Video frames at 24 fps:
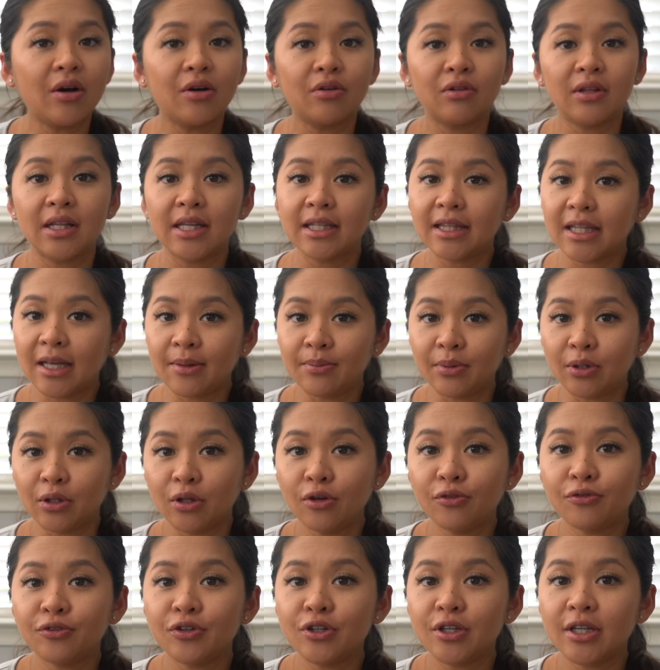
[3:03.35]
I'll link that
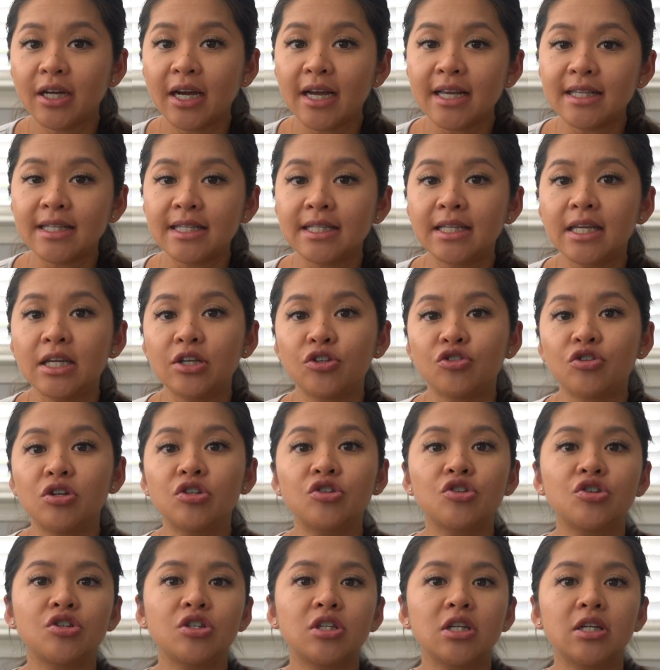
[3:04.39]
below for you guys in case you're
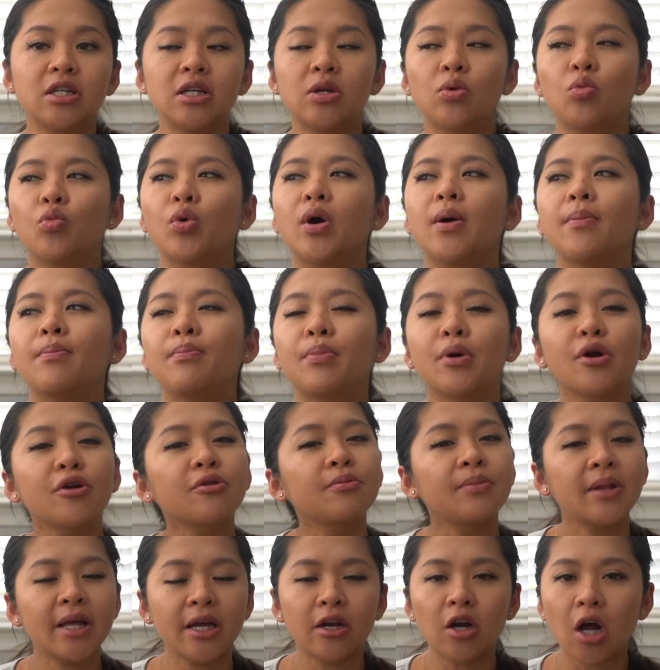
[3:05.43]
interested in what
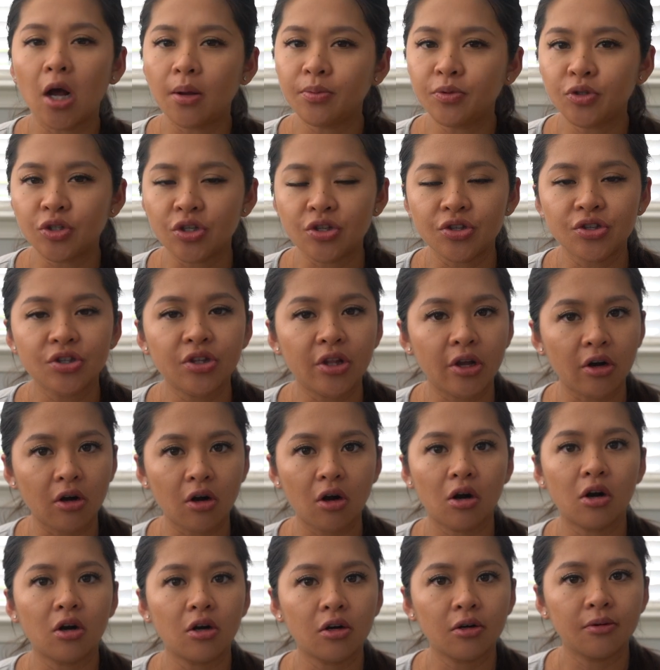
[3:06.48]
birth plan options there
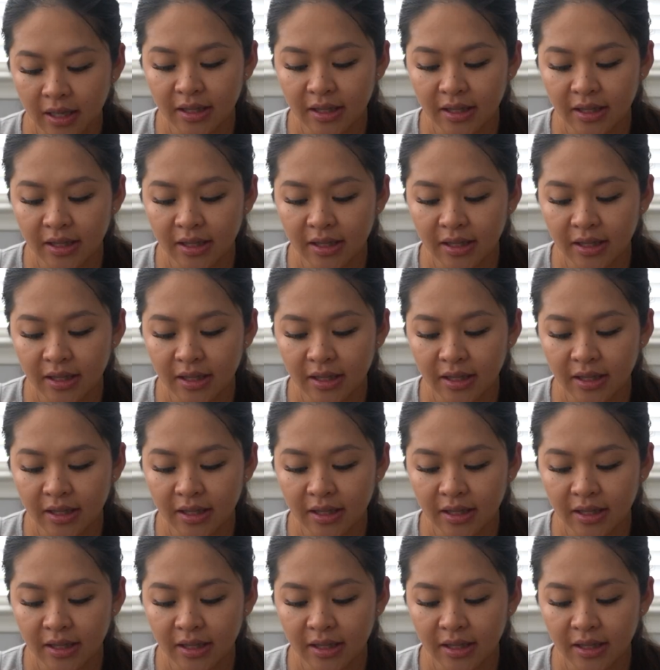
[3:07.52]
are.